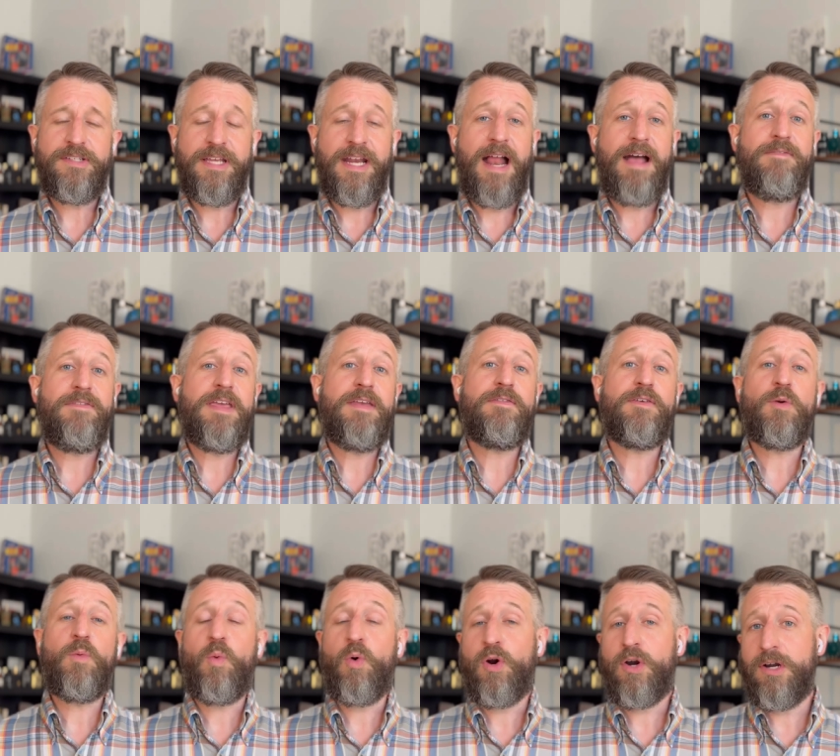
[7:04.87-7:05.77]
And I've
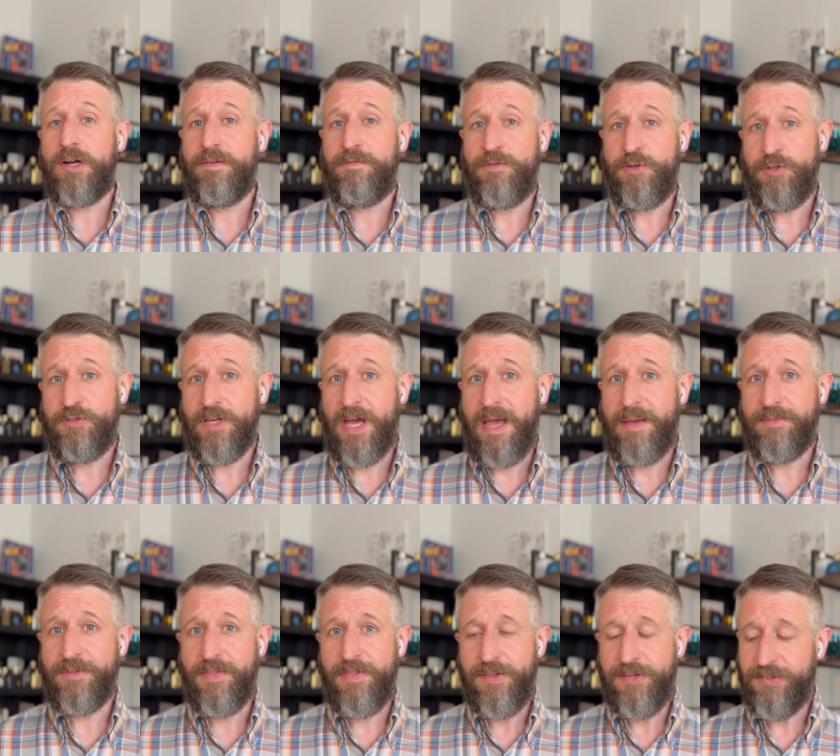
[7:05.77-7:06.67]
even worn it a few
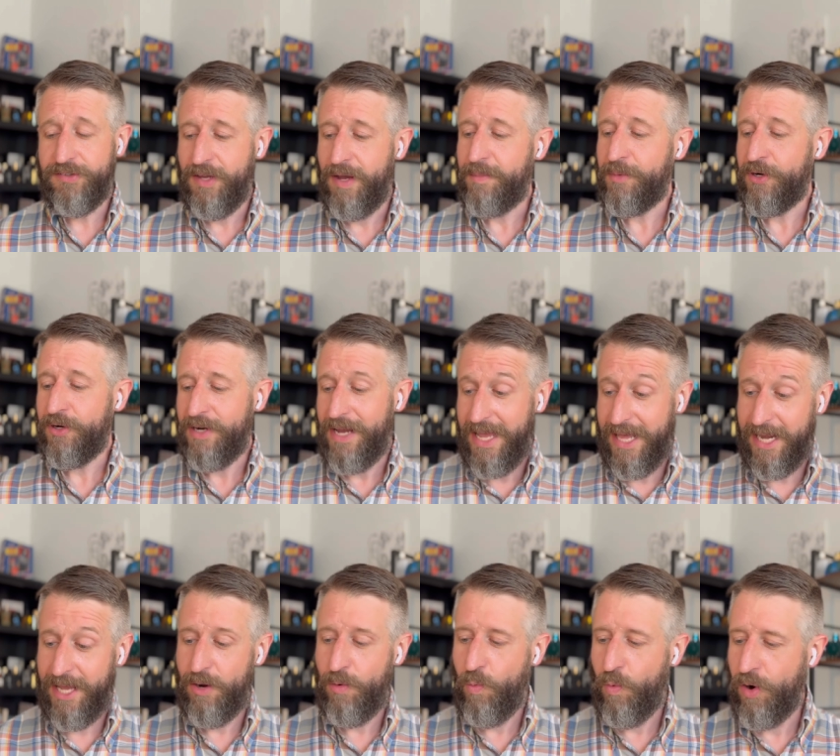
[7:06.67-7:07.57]
times in the summer,
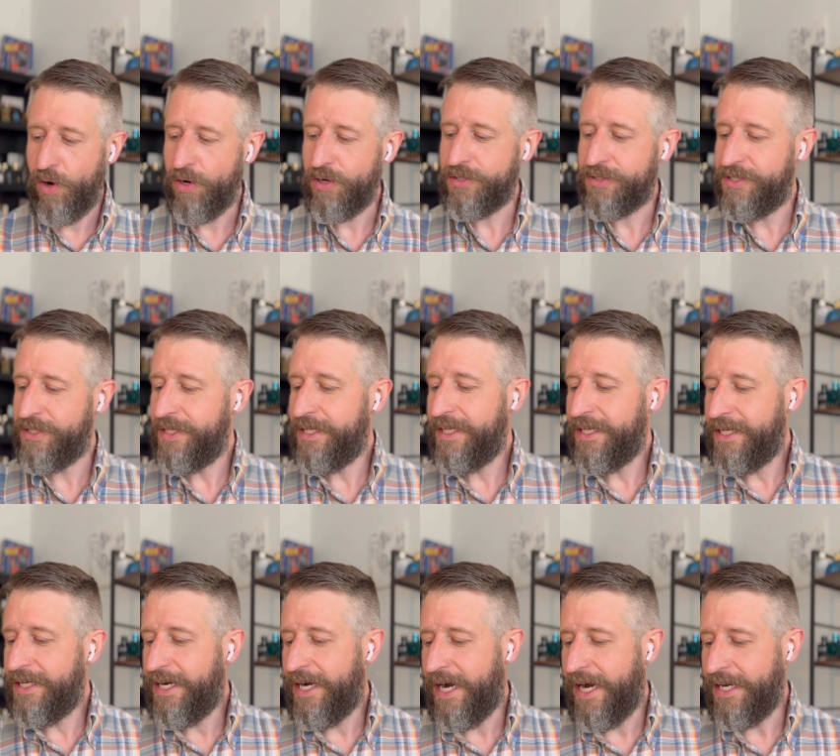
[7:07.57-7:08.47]
and it worked
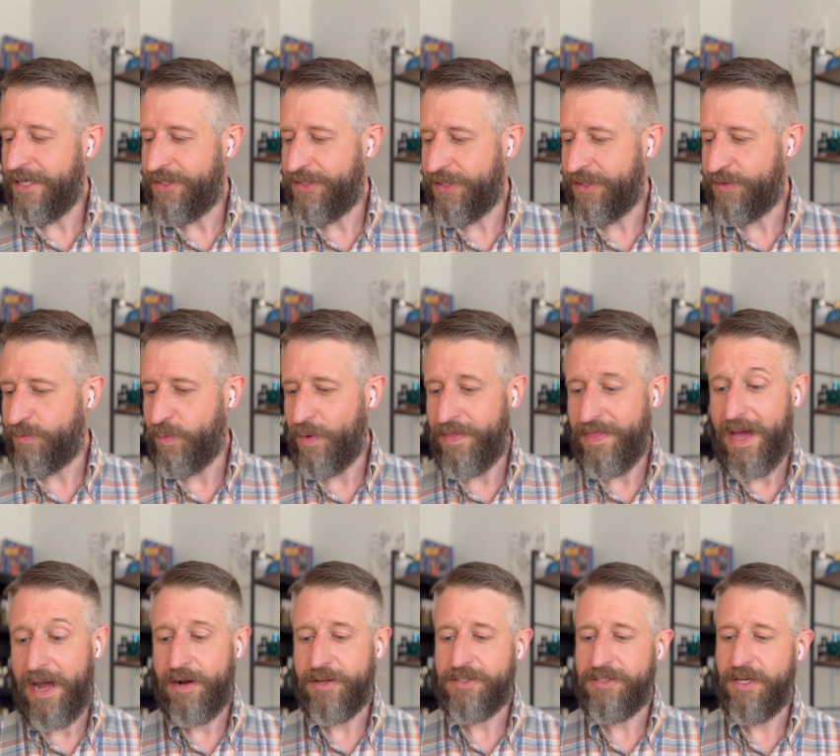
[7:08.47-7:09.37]
uh, just
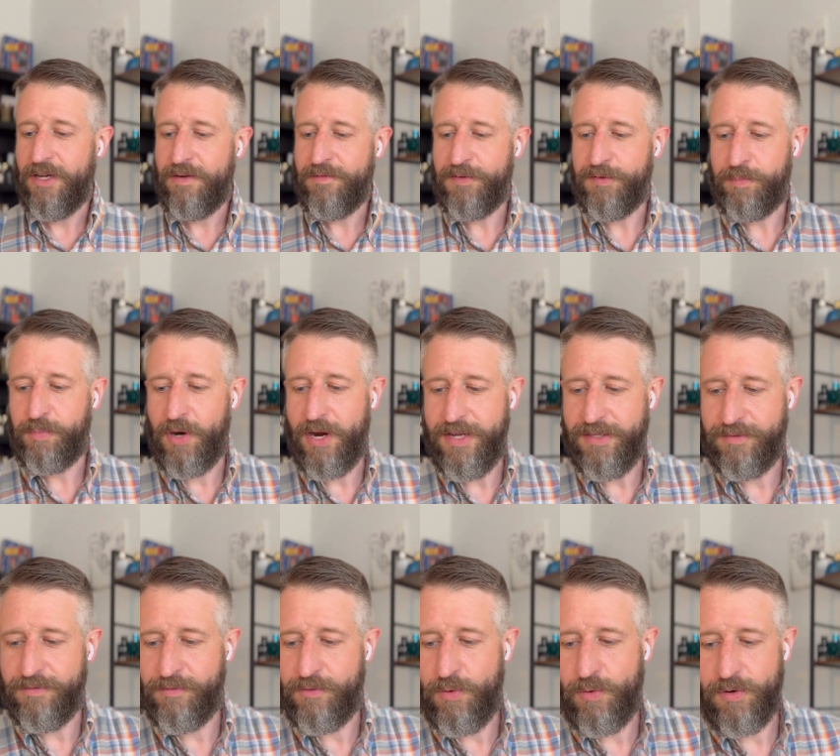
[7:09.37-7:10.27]
without a ton of sprays,
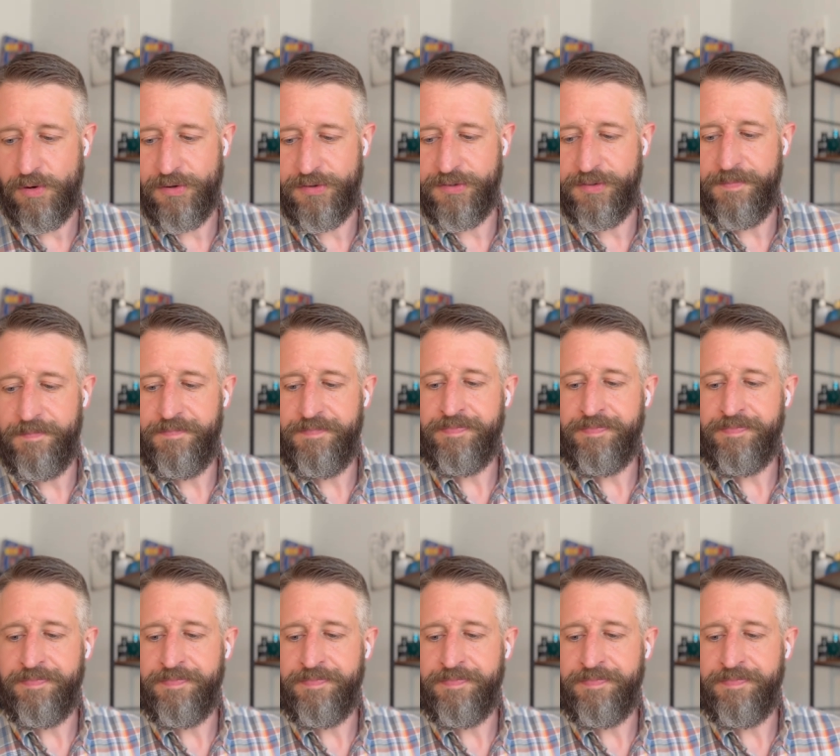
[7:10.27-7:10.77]
of course.